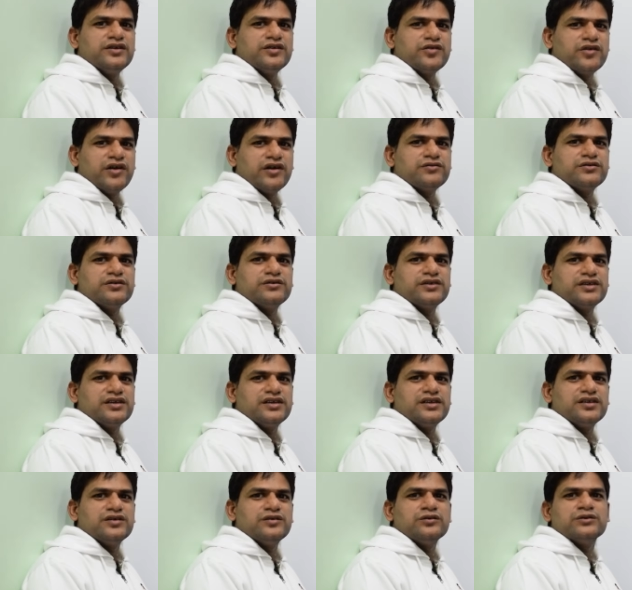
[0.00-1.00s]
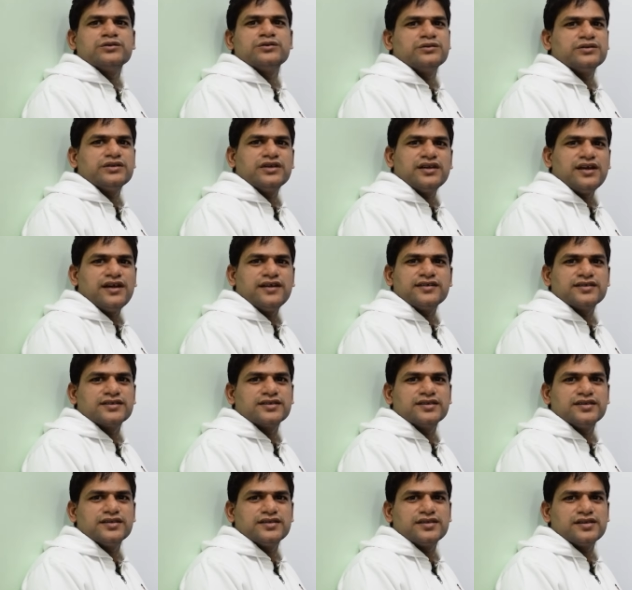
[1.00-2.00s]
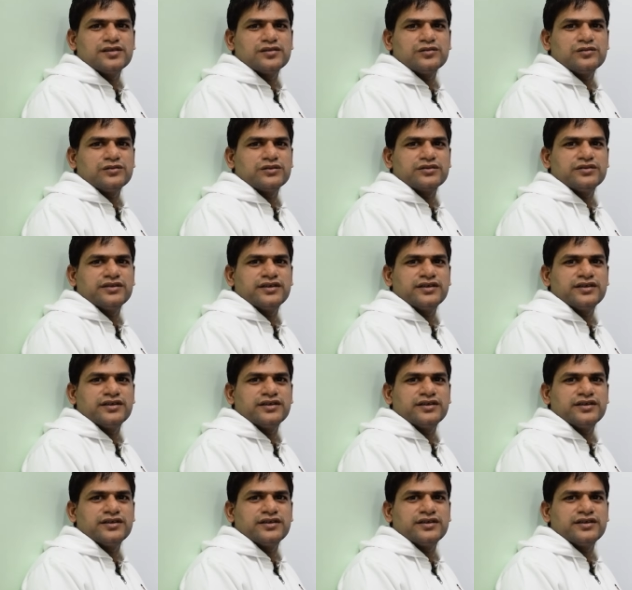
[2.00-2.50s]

you have to really go through the Linux kernel source.